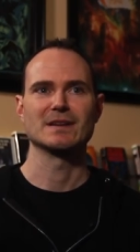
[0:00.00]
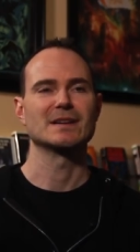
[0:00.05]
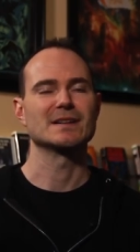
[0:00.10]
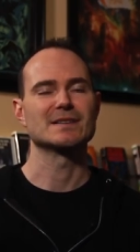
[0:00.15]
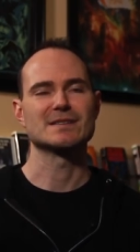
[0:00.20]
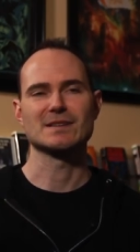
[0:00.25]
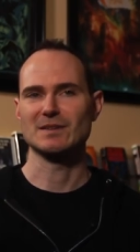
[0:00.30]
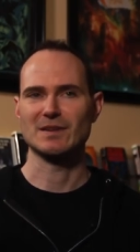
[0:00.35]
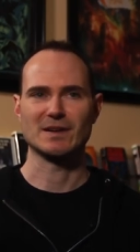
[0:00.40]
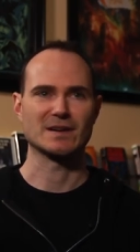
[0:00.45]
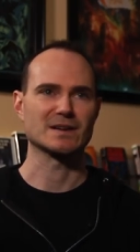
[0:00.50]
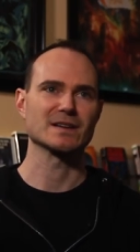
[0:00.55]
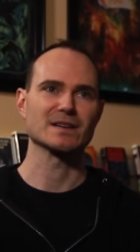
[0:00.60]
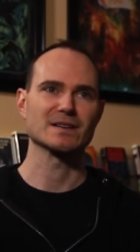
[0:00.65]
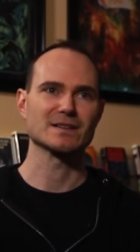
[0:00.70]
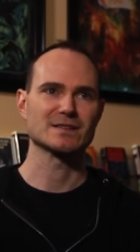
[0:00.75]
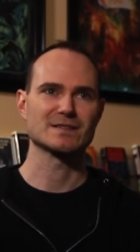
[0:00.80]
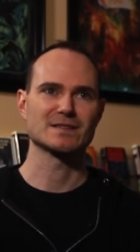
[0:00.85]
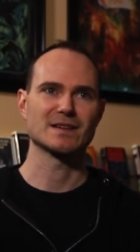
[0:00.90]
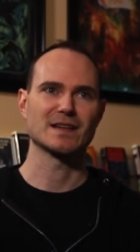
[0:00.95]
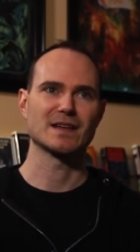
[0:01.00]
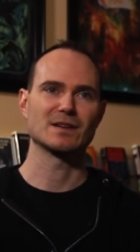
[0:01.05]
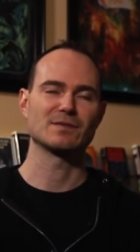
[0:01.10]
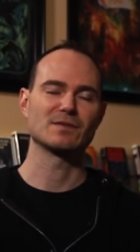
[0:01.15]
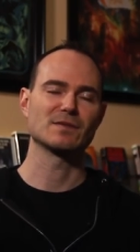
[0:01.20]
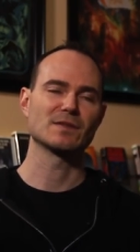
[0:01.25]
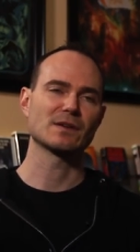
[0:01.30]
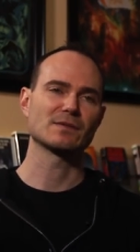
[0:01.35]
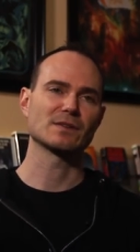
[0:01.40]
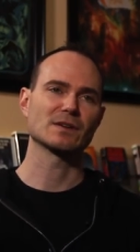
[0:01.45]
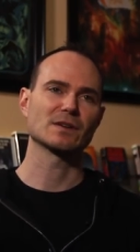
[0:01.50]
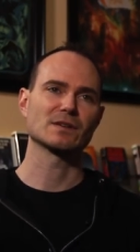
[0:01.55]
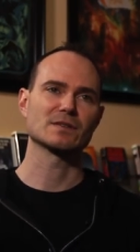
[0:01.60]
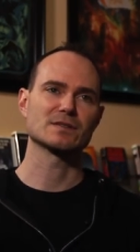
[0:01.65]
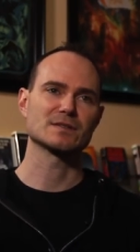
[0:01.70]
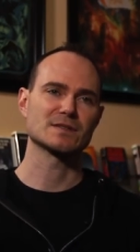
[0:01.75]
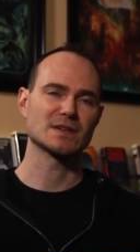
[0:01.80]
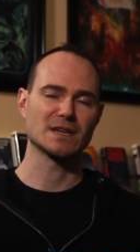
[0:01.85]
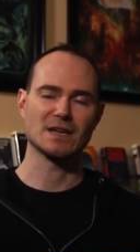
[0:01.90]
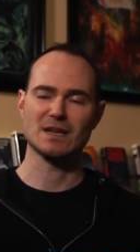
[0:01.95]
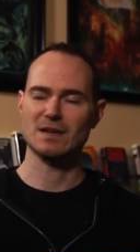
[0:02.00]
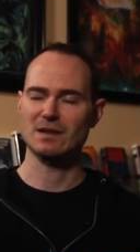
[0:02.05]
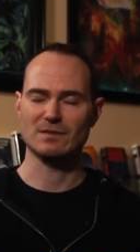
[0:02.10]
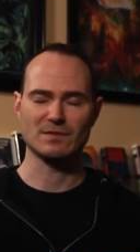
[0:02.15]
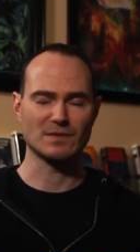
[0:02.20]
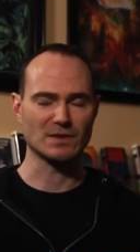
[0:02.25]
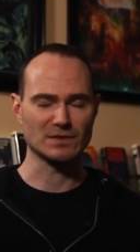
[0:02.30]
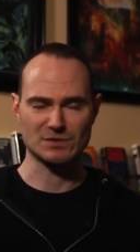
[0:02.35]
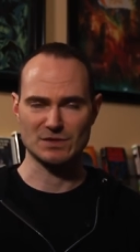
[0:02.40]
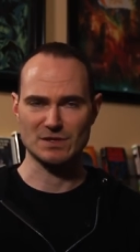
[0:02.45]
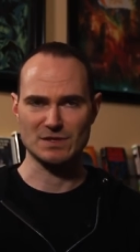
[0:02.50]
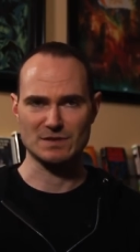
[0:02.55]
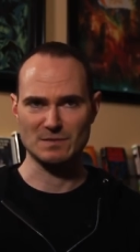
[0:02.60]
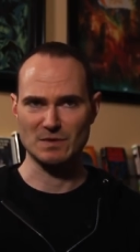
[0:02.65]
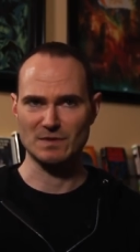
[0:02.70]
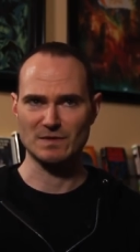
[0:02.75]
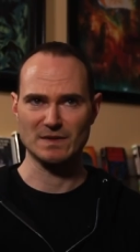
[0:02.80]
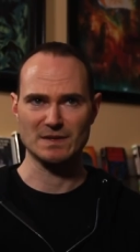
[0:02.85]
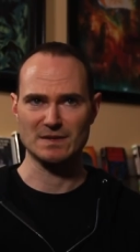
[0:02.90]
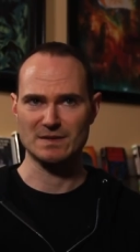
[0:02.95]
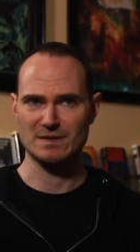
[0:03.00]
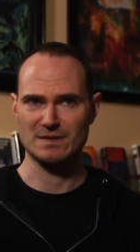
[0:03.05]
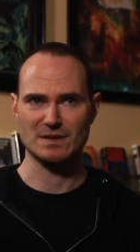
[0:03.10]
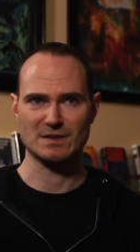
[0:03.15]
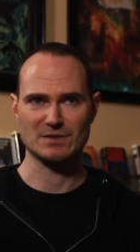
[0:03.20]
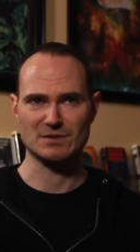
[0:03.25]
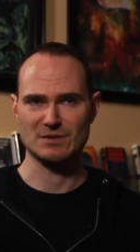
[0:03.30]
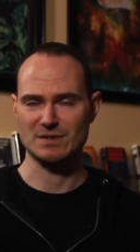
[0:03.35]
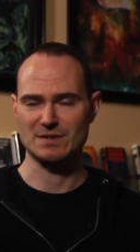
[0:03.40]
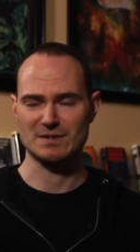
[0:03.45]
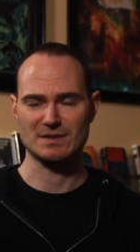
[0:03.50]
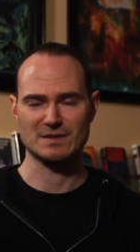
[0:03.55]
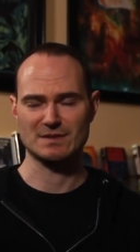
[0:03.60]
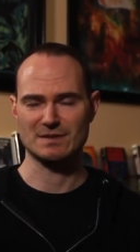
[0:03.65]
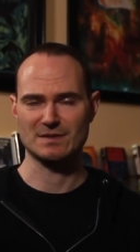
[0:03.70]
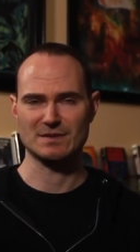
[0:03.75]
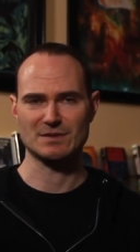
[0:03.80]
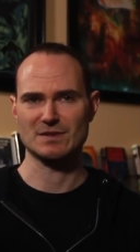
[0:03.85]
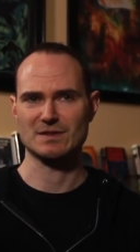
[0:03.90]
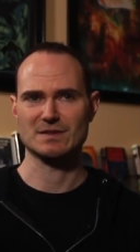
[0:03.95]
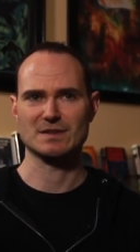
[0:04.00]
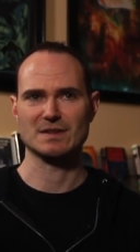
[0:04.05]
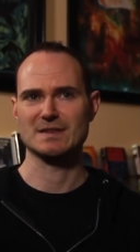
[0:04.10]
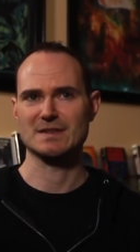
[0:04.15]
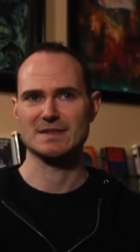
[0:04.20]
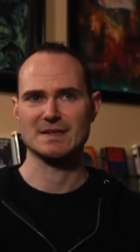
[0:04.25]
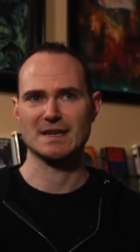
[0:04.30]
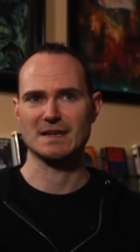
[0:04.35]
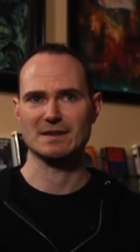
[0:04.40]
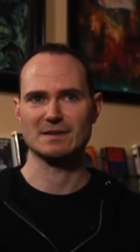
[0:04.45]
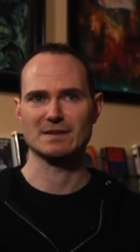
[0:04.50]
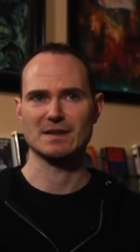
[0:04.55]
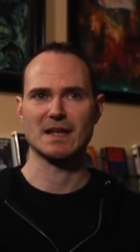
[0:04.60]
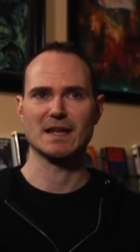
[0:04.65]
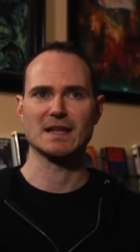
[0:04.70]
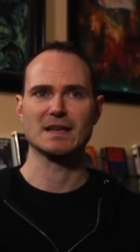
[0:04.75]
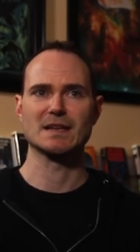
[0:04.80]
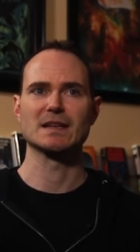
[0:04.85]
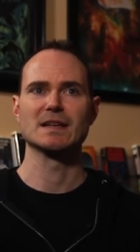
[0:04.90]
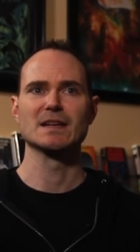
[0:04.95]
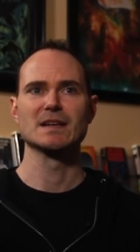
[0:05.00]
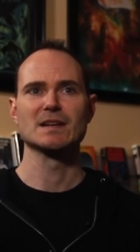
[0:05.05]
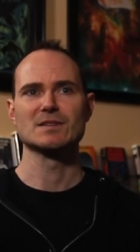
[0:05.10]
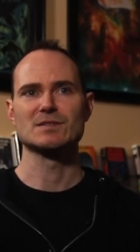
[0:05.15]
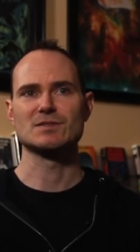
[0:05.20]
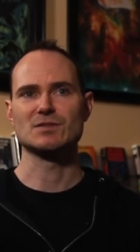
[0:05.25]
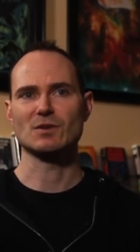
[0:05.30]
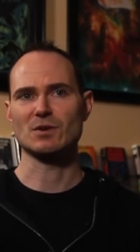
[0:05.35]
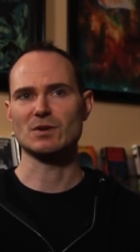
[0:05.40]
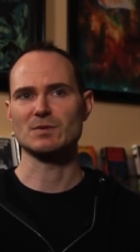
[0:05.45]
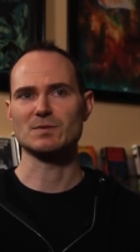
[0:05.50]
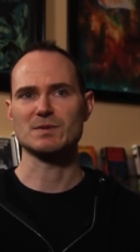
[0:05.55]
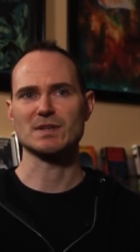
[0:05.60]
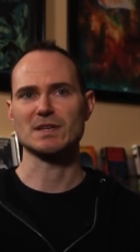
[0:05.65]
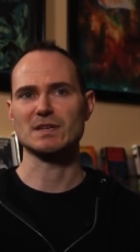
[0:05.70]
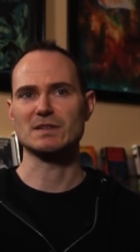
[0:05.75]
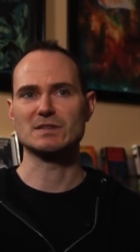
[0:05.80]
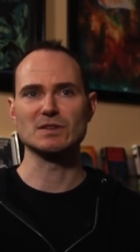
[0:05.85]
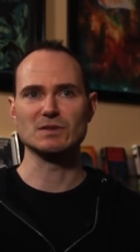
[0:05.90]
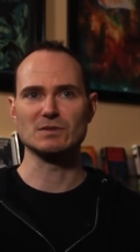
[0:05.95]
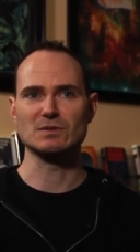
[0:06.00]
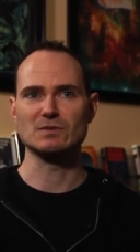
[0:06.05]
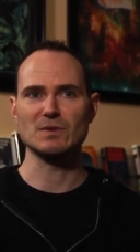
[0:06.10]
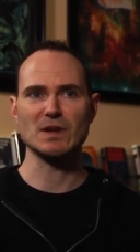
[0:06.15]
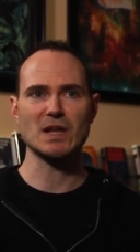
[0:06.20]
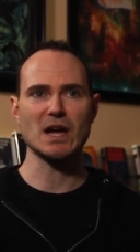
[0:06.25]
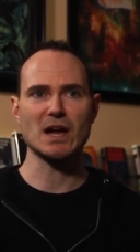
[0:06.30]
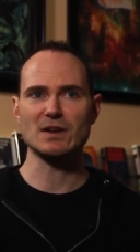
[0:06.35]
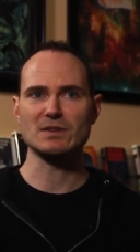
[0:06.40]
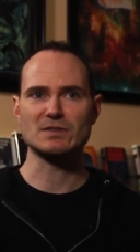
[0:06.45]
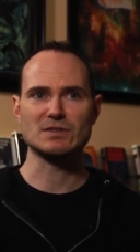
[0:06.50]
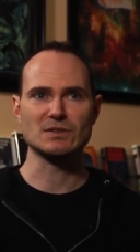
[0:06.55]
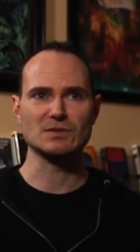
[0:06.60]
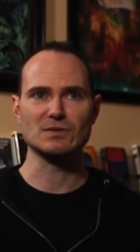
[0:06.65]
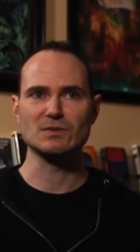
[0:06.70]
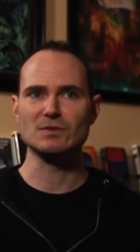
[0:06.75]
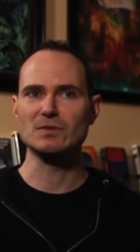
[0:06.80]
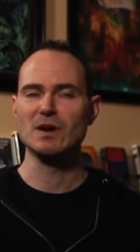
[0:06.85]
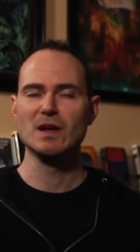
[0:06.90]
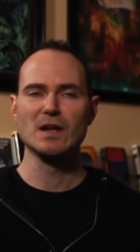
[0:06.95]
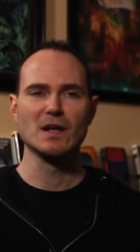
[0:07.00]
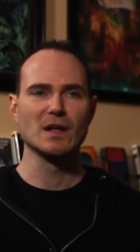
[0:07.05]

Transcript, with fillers: It's hilarious, and if you've ever seen any of Fulci's movies, they're just they're just insane. And Zornow was like, "Dude, we gotta do